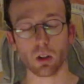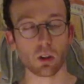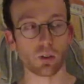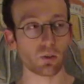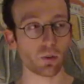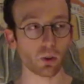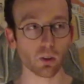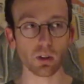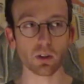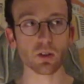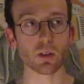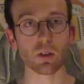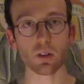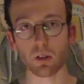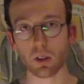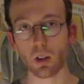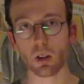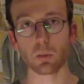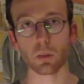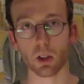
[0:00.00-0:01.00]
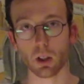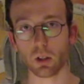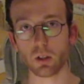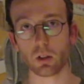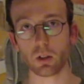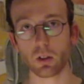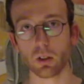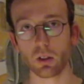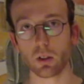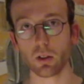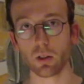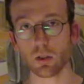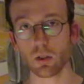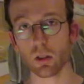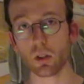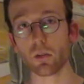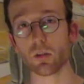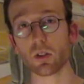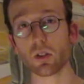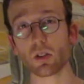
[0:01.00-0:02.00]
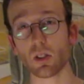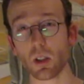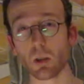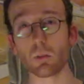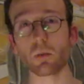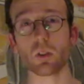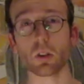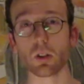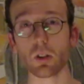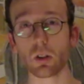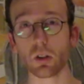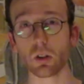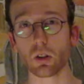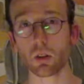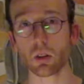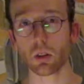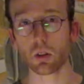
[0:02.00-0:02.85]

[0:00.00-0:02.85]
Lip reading: fall into the same category. They serve the same function.